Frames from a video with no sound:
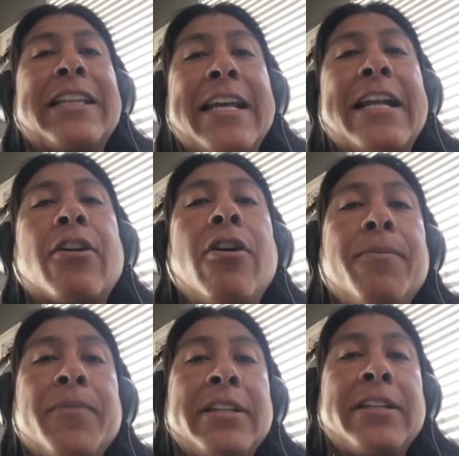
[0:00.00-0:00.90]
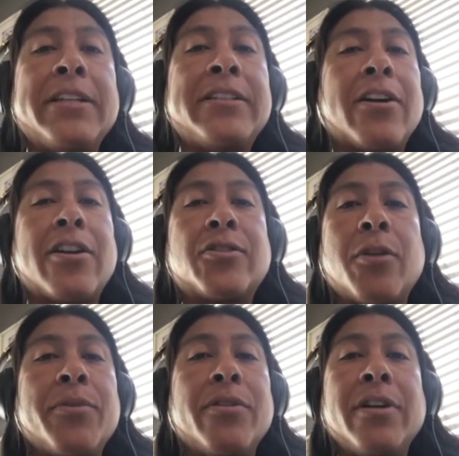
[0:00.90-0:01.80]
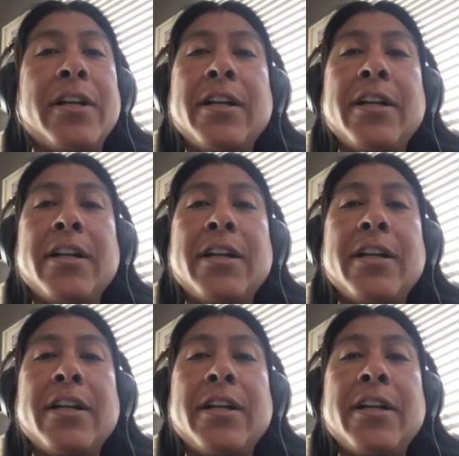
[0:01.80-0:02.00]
let it go. It's not going to serve you.